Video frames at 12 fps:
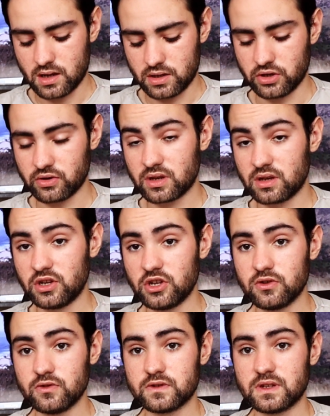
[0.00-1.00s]
You can
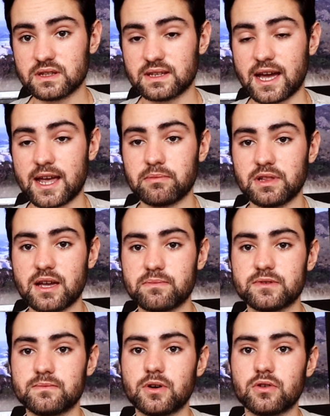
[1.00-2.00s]
use the
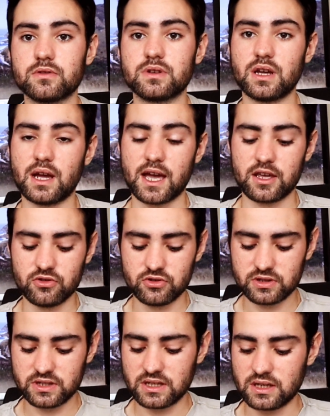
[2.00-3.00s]
time-lapse mode. I
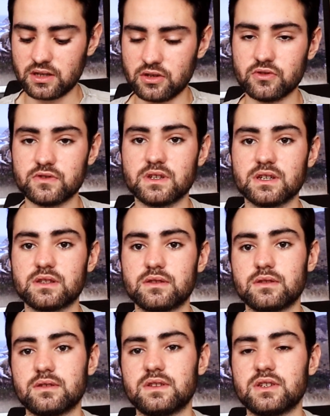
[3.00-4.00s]
usually use the
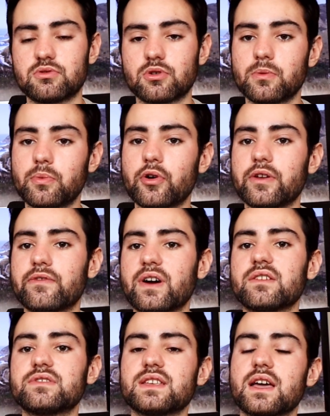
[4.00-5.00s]

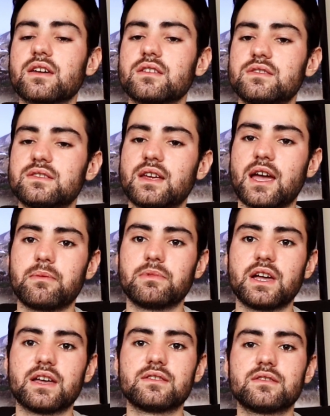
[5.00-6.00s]
0.5 seconds
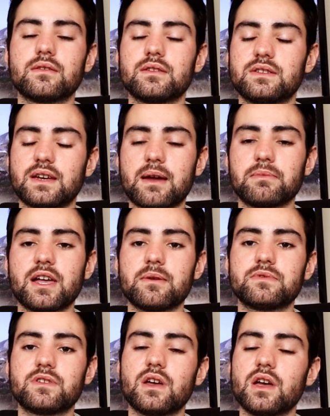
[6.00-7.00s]

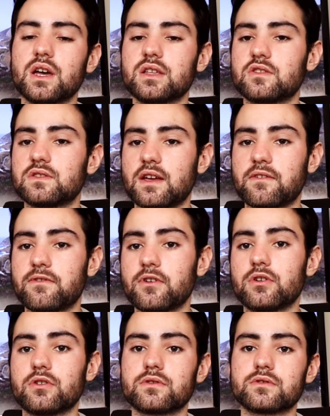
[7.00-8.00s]
time-lapse to take
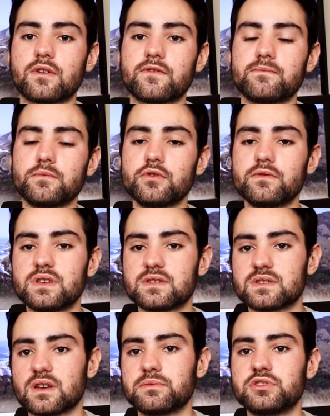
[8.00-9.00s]
photos of moving
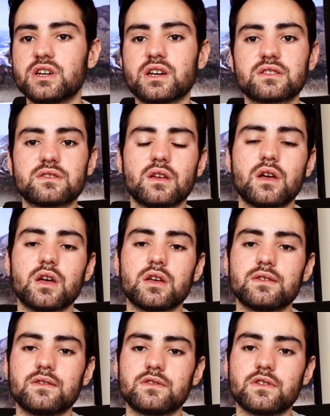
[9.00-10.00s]
subjects.
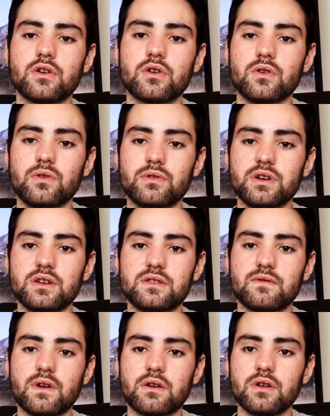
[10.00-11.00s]
So
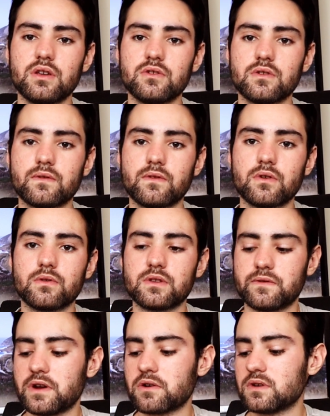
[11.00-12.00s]
it's very useful, it's
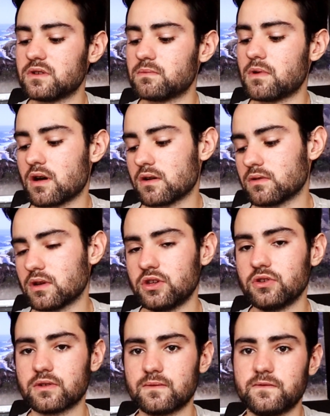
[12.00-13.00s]
very small,
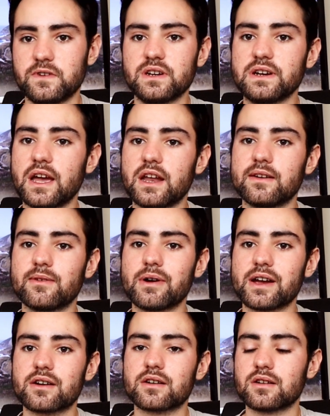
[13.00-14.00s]
you can fit it
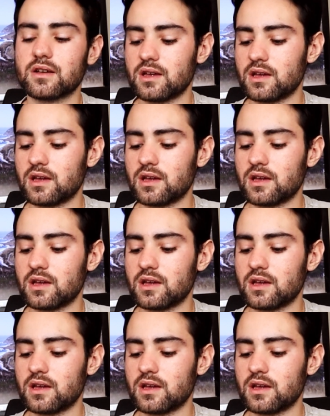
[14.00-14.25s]
anywhere,